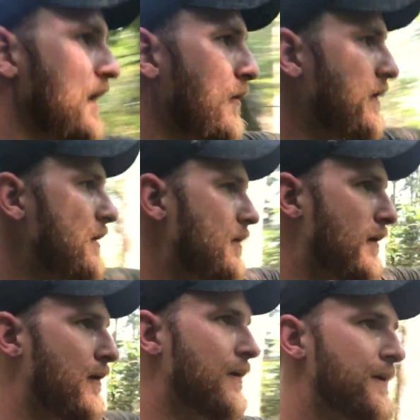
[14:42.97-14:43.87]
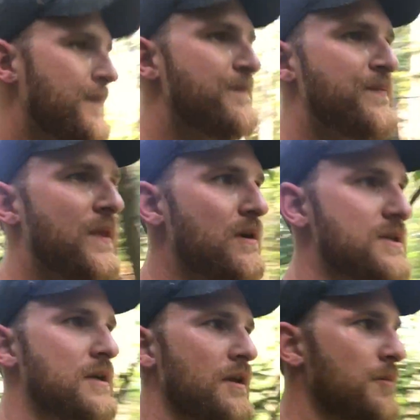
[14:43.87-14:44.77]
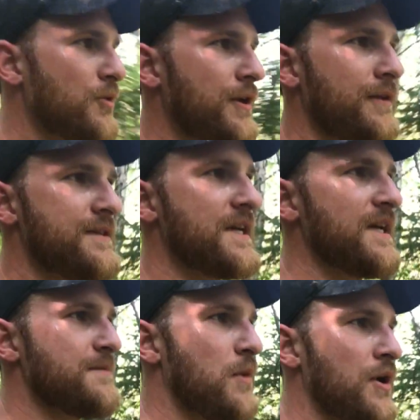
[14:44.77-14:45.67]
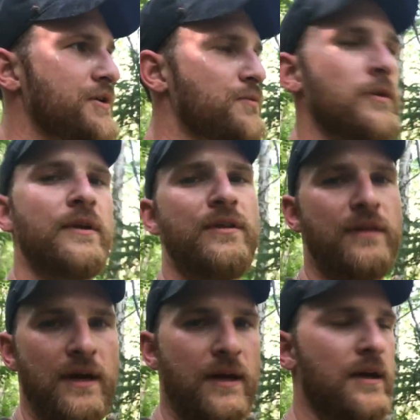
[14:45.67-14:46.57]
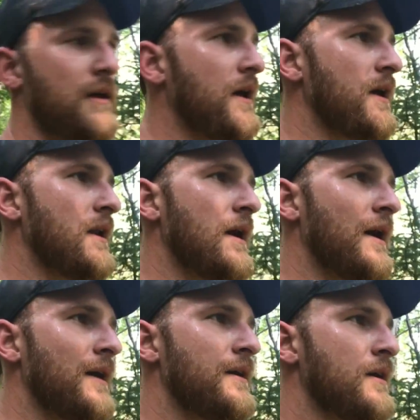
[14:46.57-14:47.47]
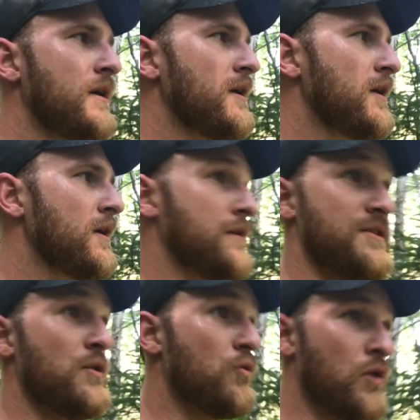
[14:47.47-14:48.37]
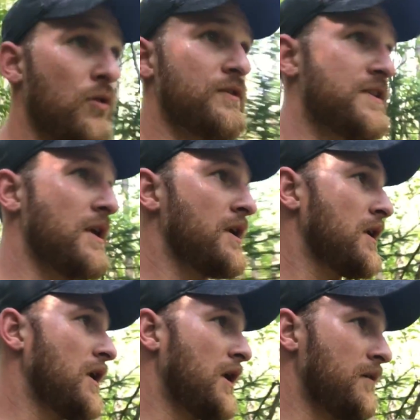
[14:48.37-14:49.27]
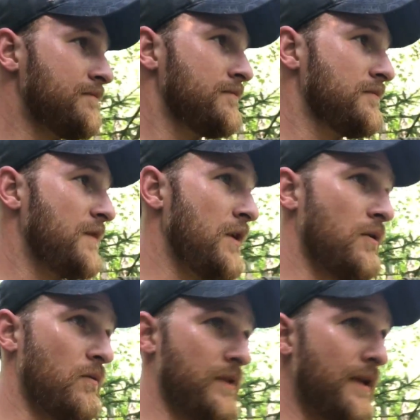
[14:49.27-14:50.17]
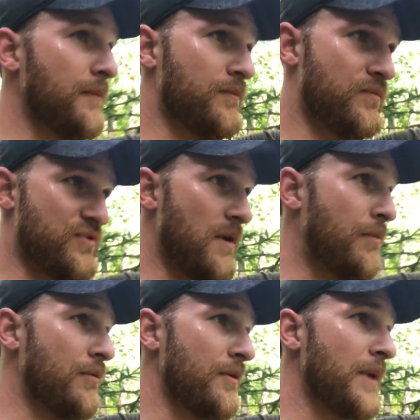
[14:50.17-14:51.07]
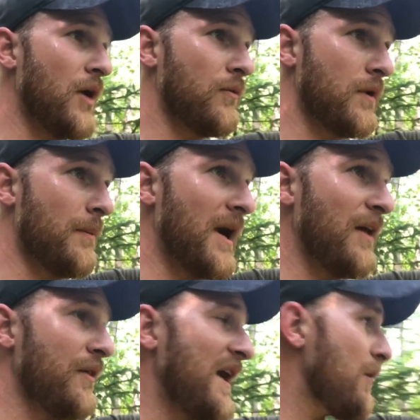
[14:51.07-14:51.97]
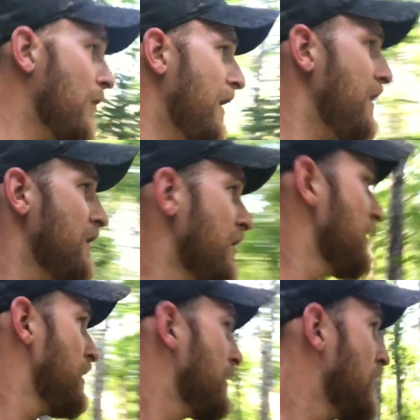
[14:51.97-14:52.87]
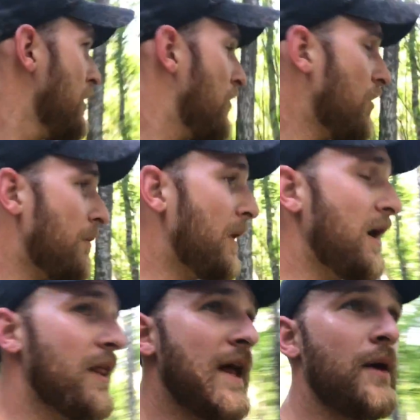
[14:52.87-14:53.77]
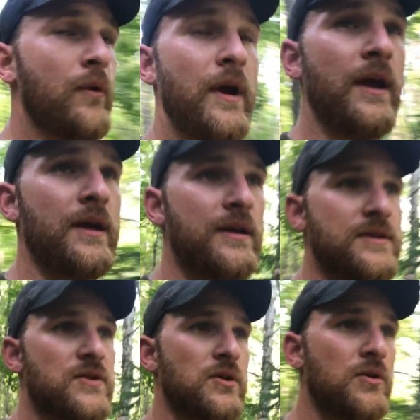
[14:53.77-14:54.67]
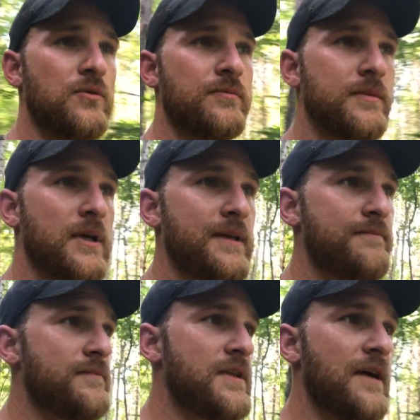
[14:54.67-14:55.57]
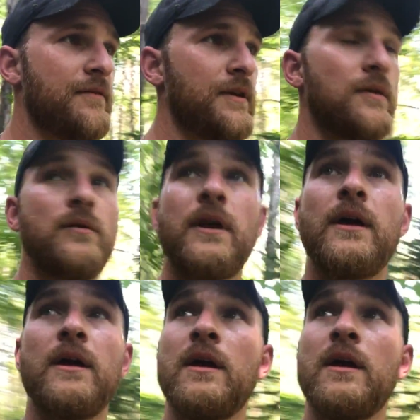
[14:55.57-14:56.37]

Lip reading: out here there's another pretty good sized marsh, really thick, and there's no roads within probably about a mile that way or a mile that way. So I definitely know that